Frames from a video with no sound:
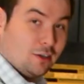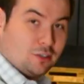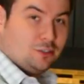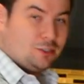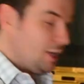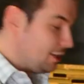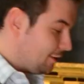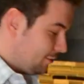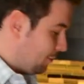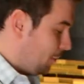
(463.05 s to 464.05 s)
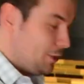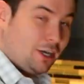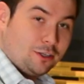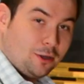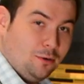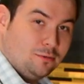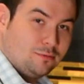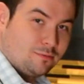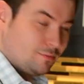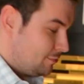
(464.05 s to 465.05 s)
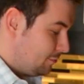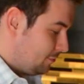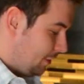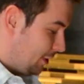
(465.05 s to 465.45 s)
you're done. All you gotta do, take